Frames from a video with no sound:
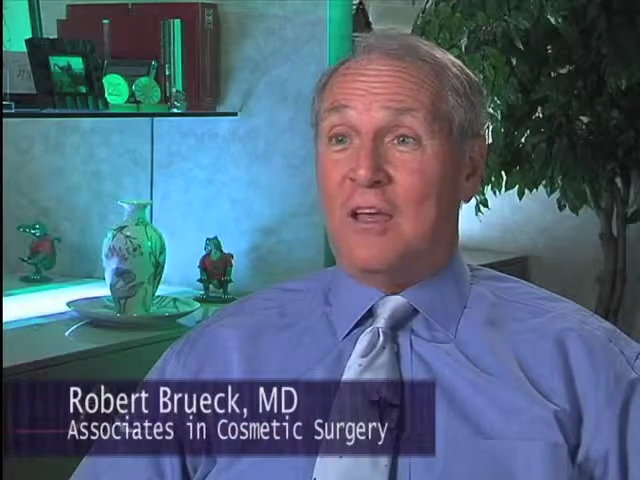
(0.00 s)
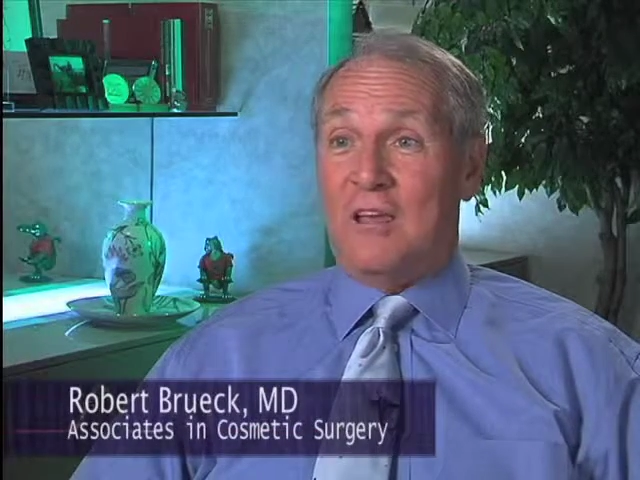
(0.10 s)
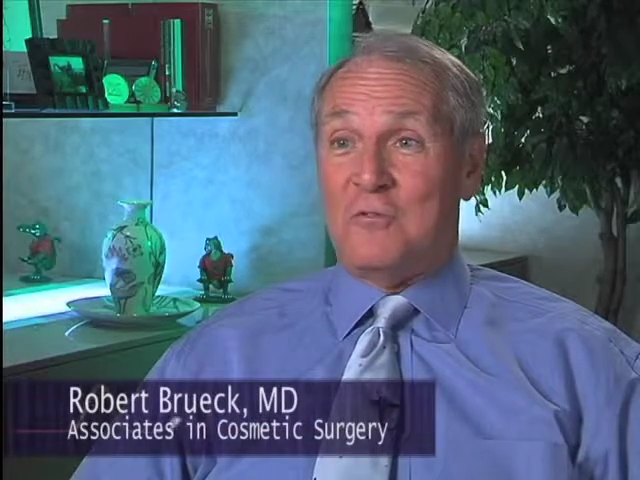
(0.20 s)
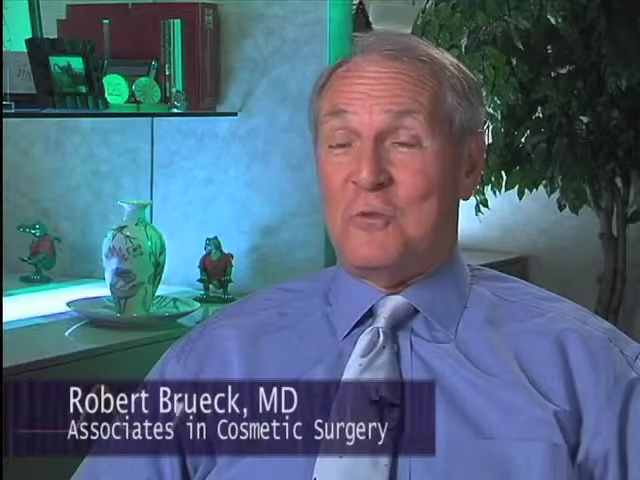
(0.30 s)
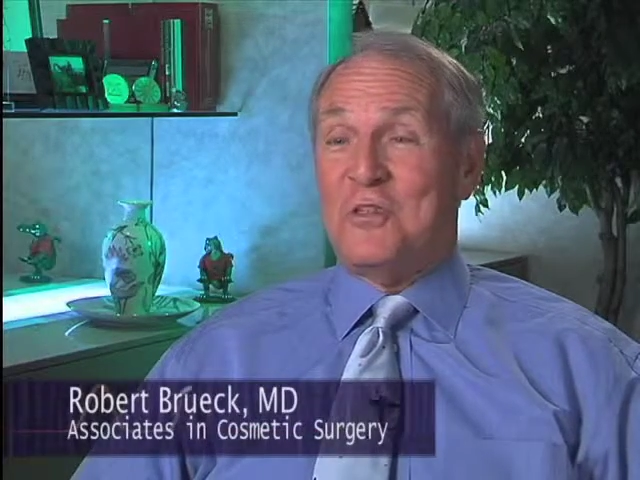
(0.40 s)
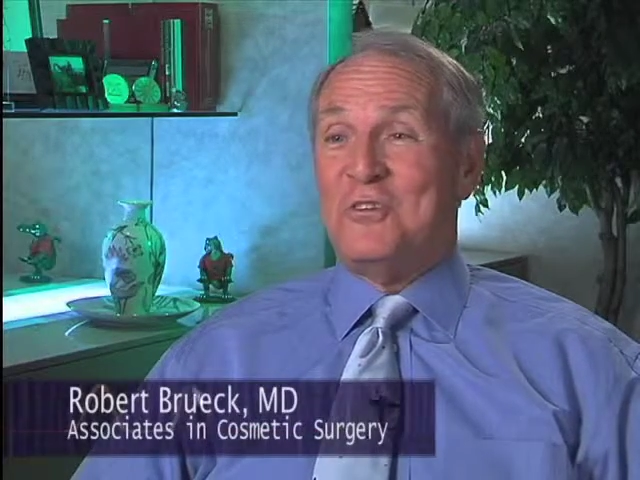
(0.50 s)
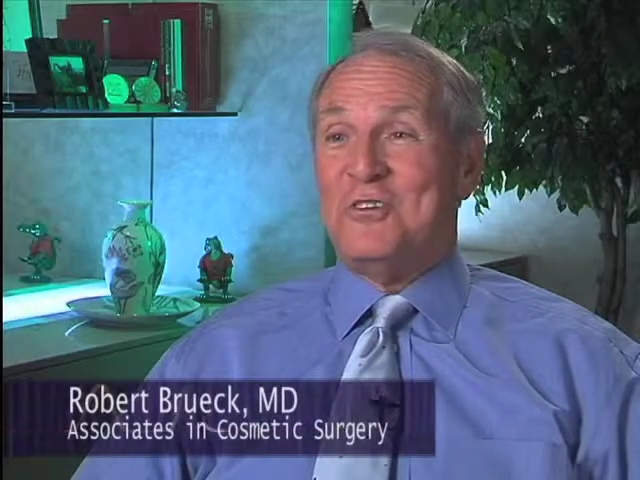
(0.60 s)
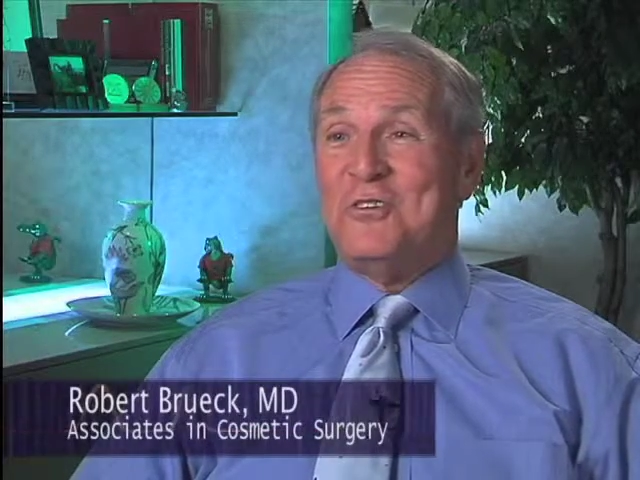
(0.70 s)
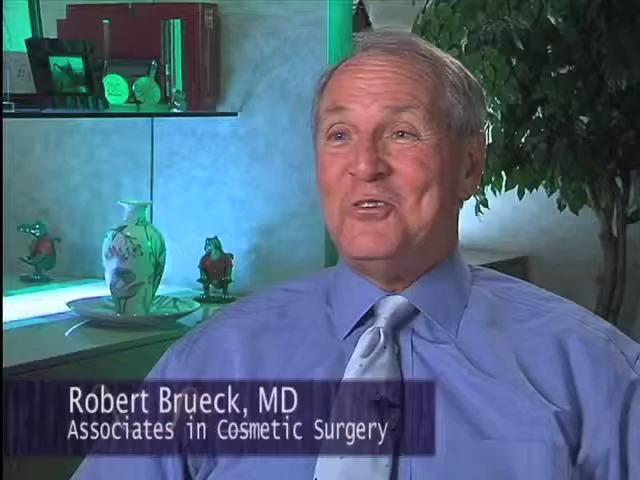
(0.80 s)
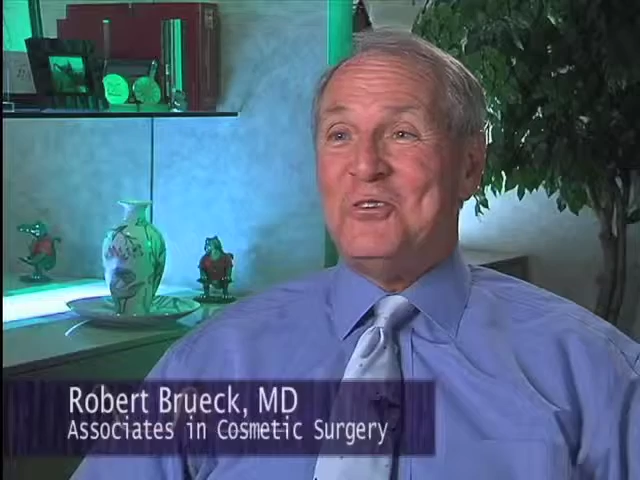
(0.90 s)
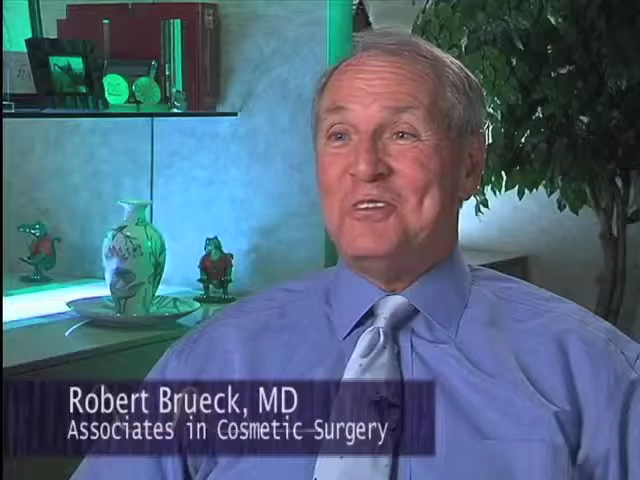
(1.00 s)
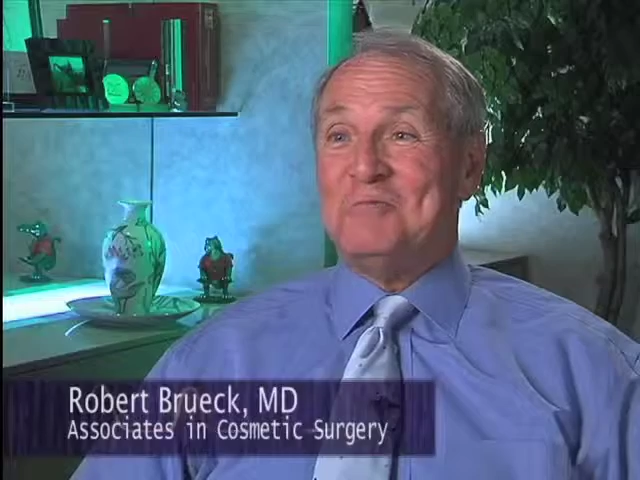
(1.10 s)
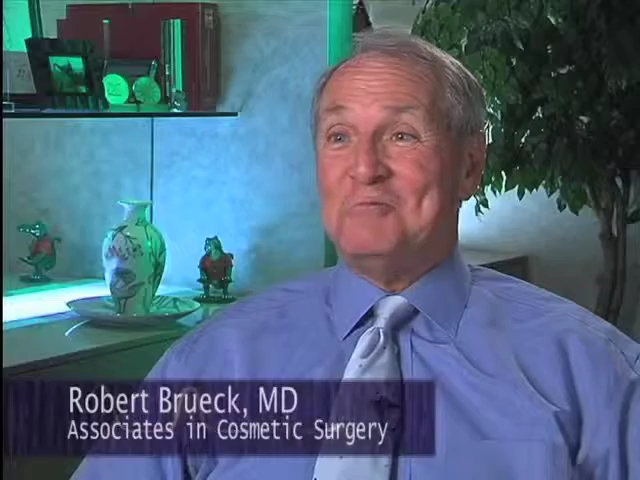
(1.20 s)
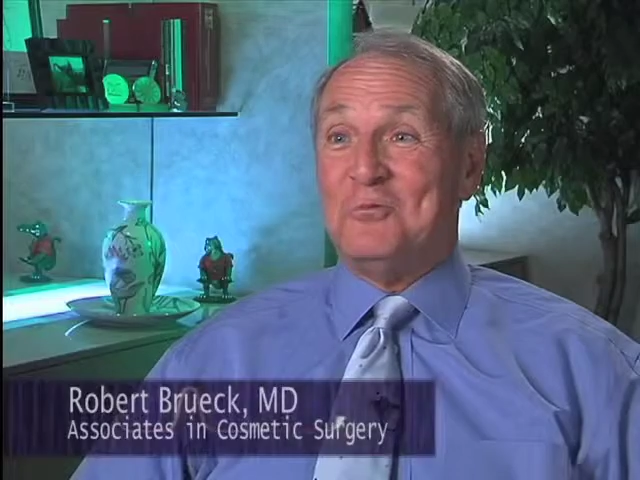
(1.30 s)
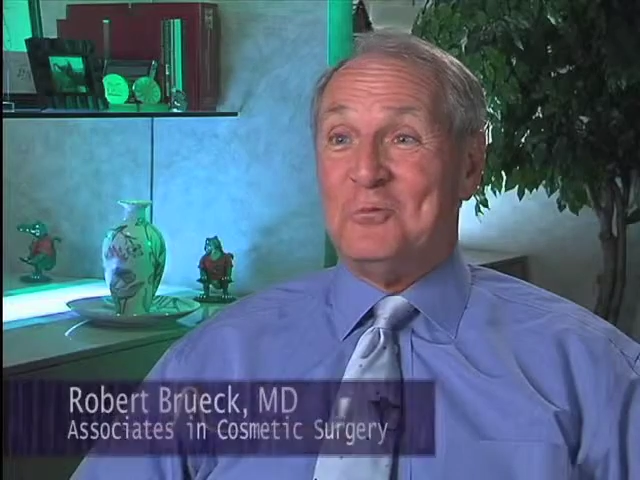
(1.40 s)
have a method to do it.
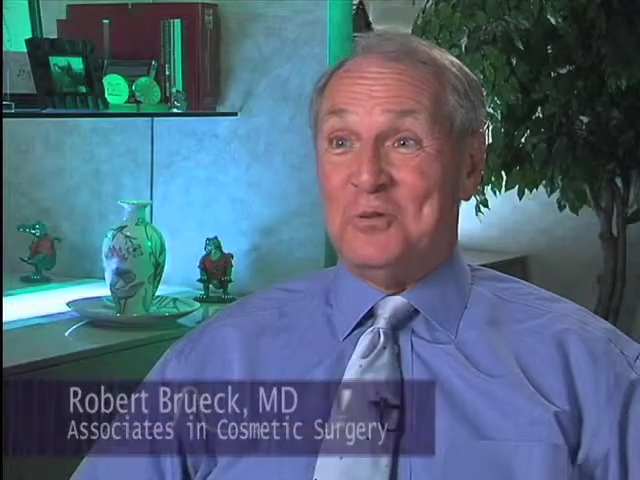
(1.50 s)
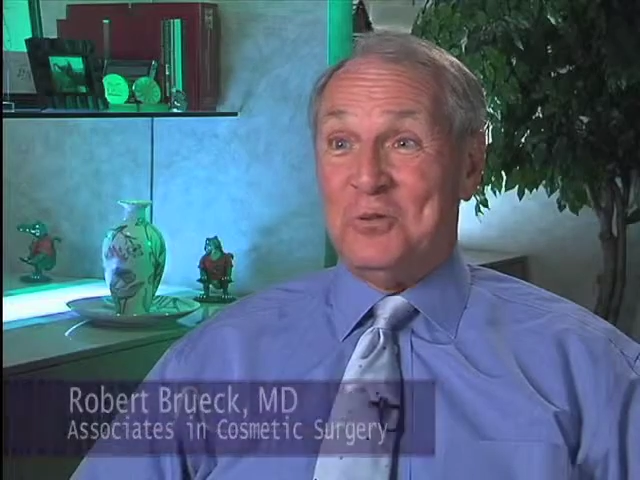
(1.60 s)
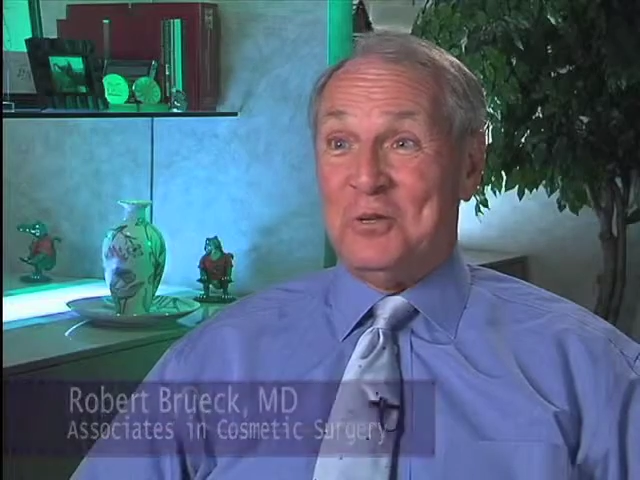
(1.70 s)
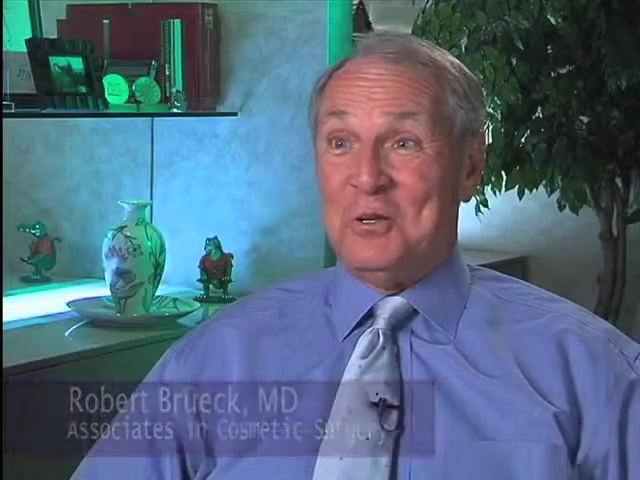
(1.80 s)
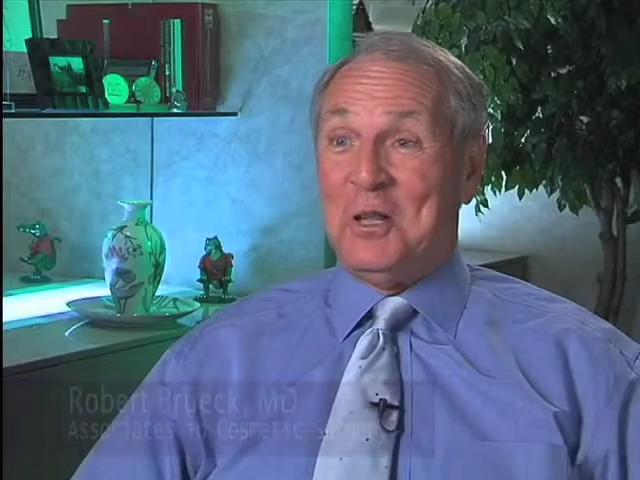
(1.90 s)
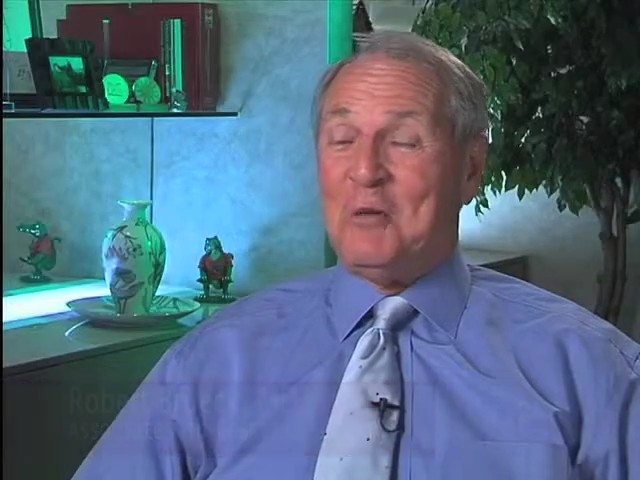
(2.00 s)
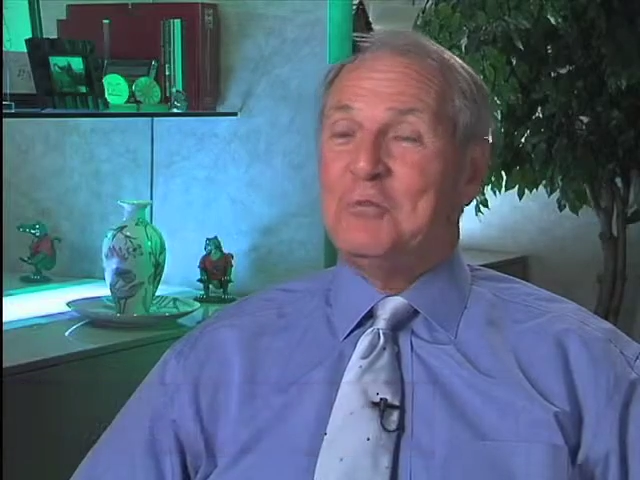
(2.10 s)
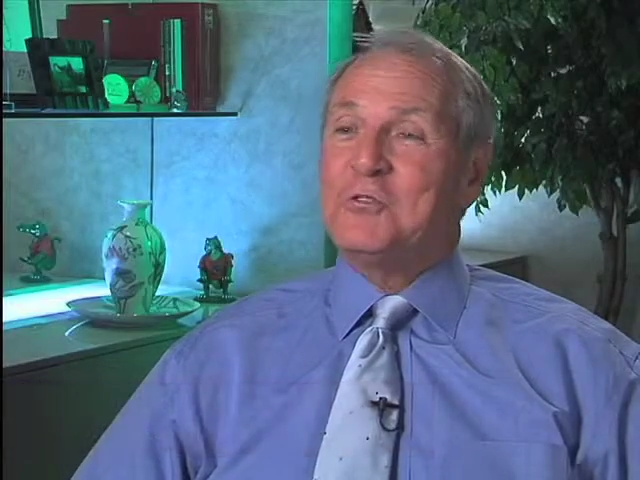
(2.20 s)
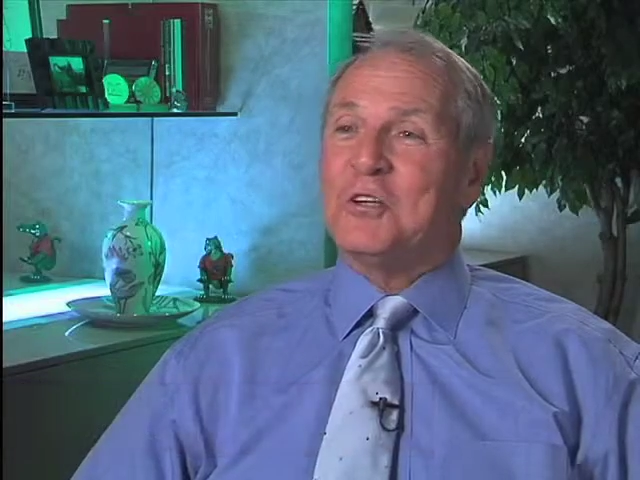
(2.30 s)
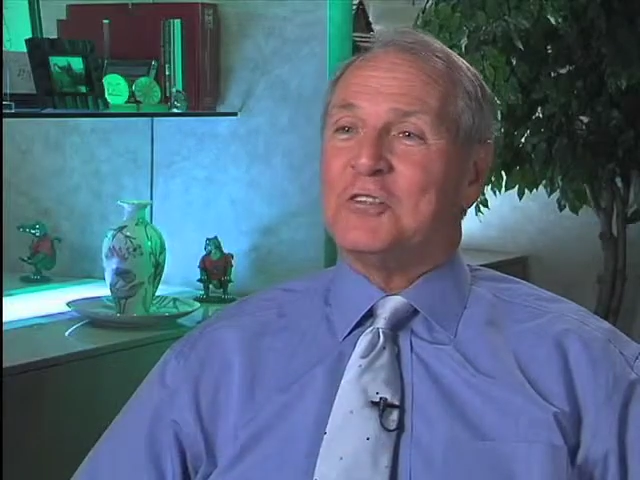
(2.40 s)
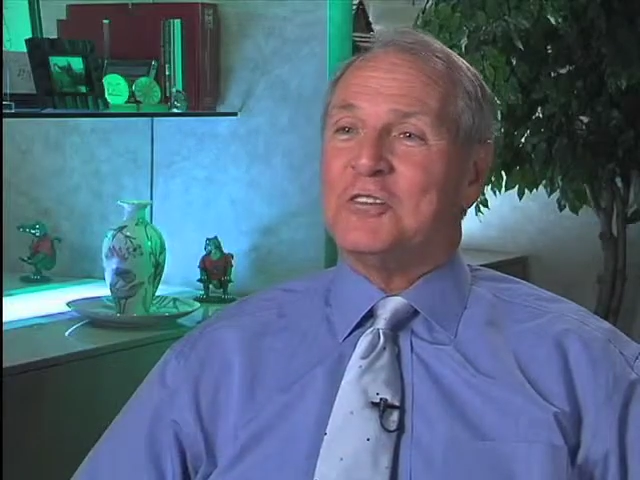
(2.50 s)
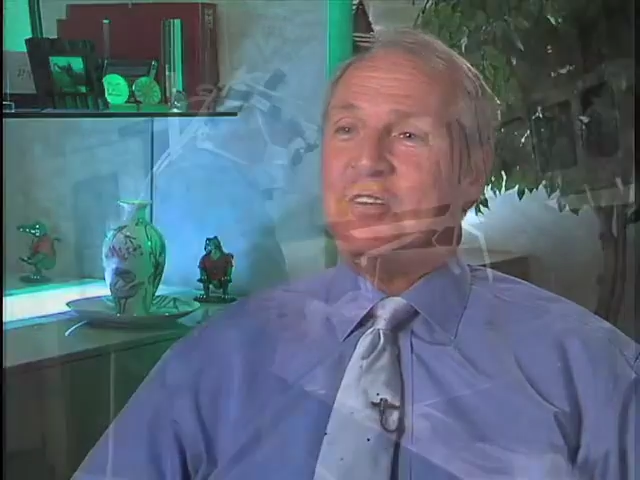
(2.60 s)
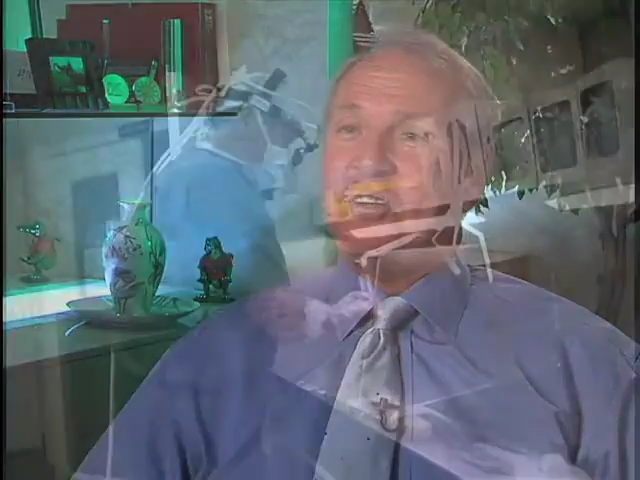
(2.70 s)
We'll do a little liposuction.